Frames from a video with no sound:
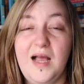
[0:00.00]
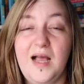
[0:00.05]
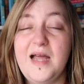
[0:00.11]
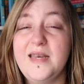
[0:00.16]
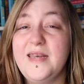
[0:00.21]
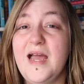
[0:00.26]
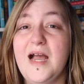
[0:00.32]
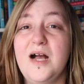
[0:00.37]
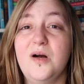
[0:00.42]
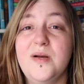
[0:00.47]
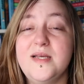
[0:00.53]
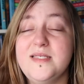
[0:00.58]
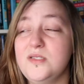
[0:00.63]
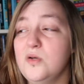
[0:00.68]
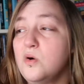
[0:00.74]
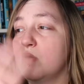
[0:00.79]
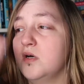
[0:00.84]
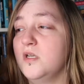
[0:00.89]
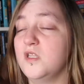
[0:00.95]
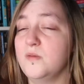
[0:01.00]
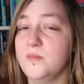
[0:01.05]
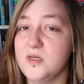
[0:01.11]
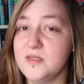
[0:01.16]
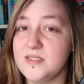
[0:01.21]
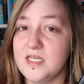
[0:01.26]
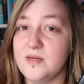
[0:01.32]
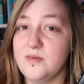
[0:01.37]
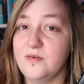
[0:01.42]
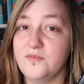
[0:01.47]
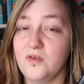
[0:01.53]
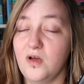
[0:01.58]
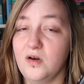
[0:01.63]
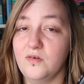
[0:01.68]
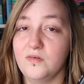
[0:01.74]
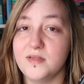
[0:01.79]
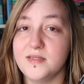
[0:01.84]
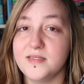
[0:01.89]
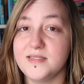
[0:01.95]
And now he's talking at the Museum of
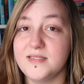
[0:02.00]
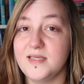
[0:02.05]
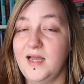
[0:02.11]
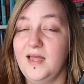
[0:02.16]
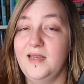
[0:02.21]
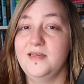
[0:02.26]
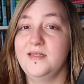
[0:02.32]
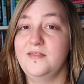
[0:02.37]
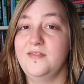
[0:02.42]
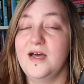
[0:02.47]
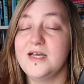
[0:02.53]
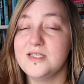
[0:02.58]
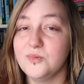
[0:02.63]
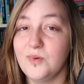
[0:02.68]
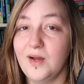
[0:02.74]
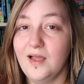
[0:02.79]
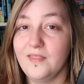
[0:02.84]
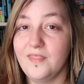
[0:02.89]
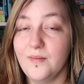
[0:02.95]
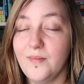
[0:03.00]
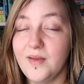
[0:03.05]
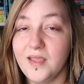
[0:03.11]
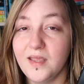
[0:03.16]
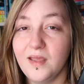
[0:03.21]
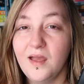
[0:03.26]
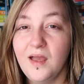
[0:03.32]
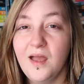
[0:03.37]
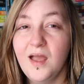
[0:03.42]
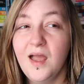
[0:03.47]
Tolerance and that's where they meet.